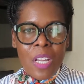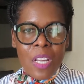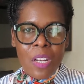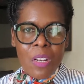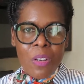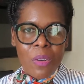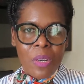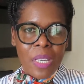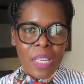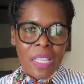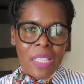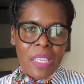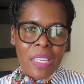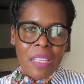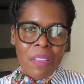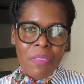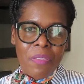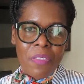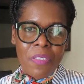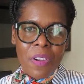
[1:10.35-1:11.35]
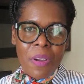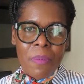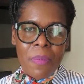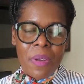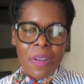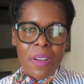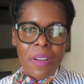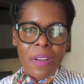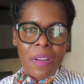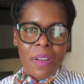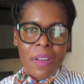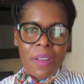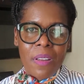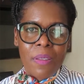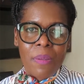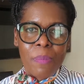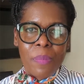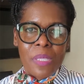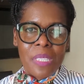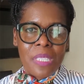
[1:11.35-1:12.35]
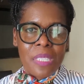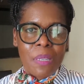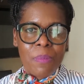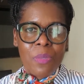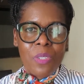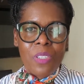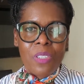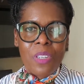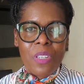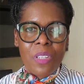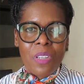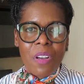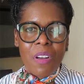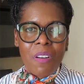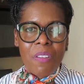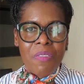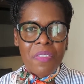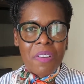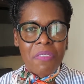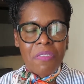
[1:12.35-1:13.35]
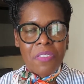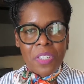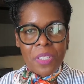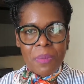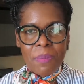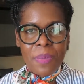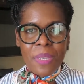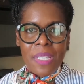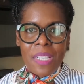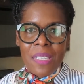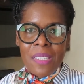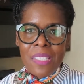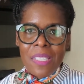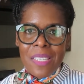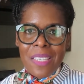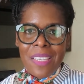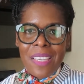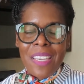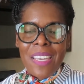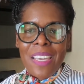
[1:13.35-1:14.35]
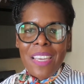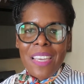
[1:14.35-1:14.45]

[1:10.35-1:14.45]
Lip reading: look at it from a perception of affordability.